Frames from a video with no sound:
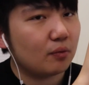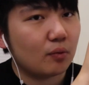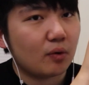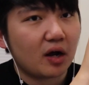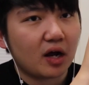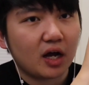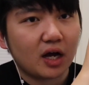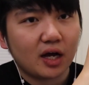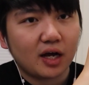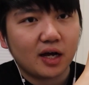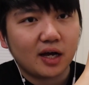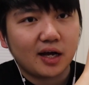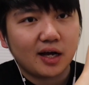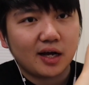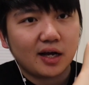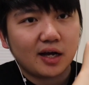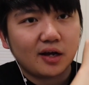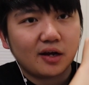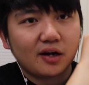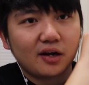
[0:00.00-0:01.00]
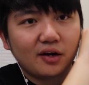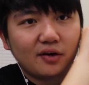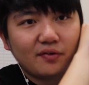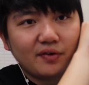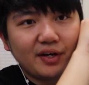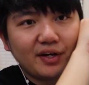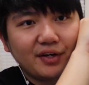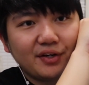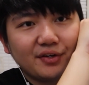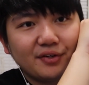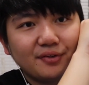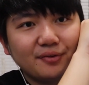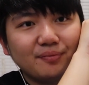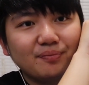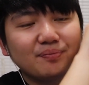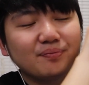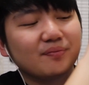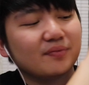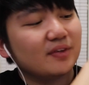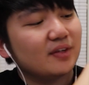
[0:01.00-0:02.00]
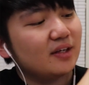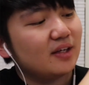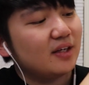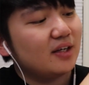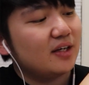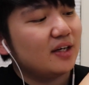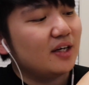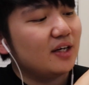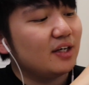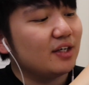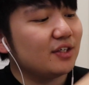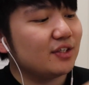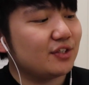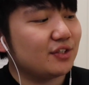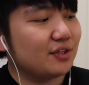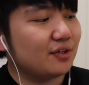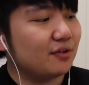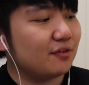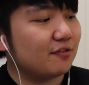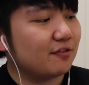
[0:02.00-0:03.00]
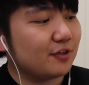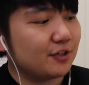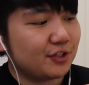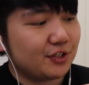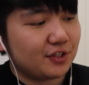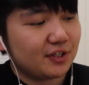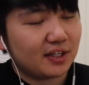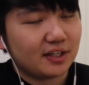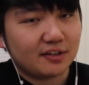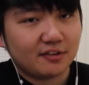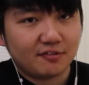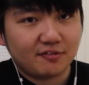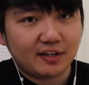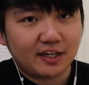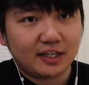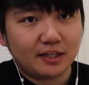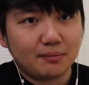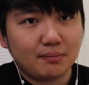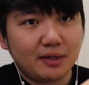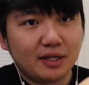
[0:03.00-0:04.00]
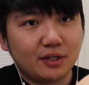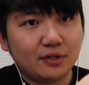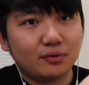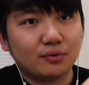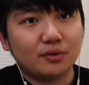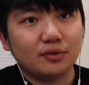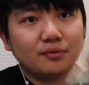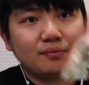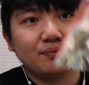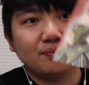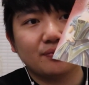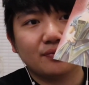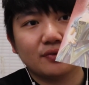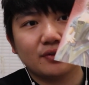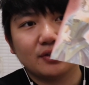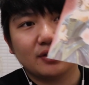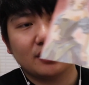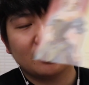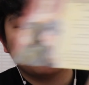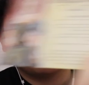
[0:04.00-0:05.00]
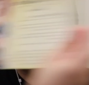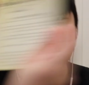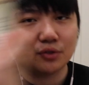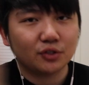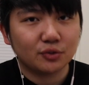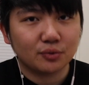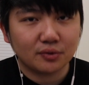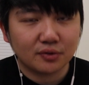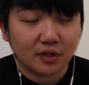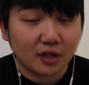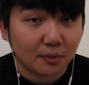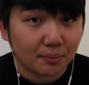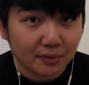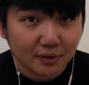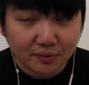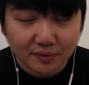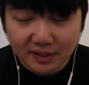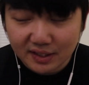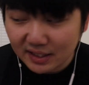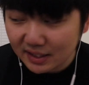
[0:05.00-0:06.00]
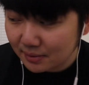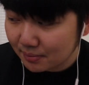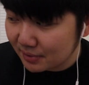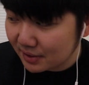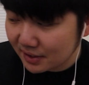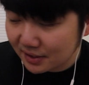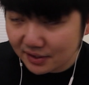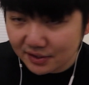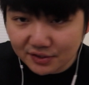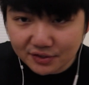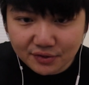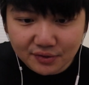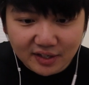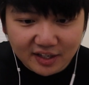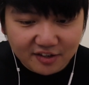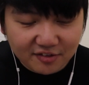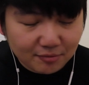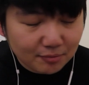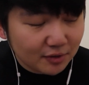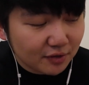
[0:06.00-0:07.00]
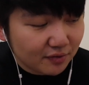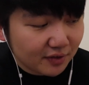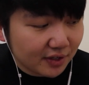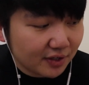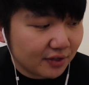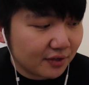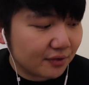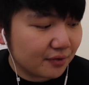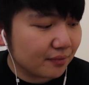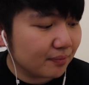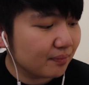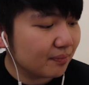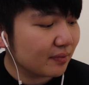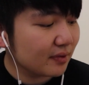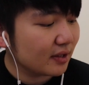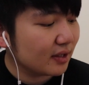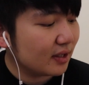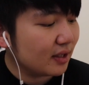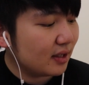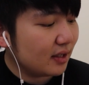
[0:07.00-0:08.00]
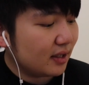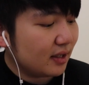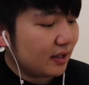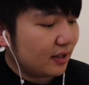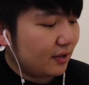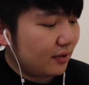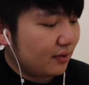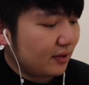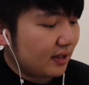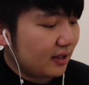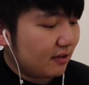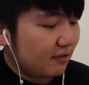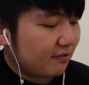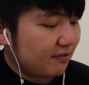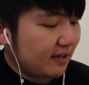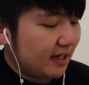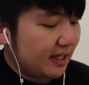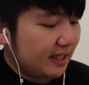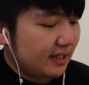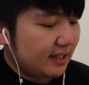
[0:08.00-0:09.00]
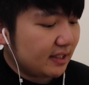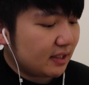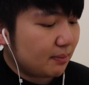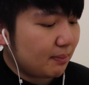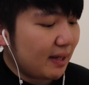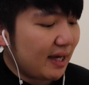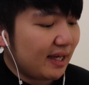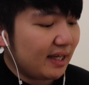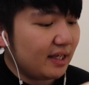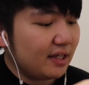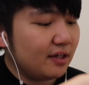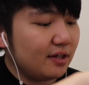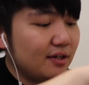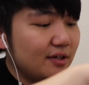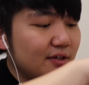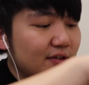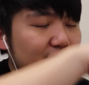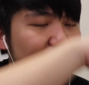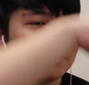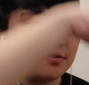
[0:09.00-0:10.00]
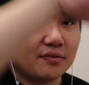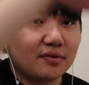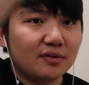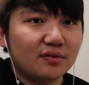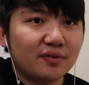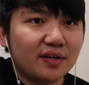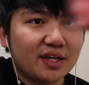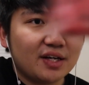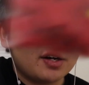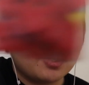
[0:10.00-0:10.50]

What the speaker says: Wow, right here. So first you're gonna find the manual, which we'll not be reading because you have me right here. You're gonna find this baggie of red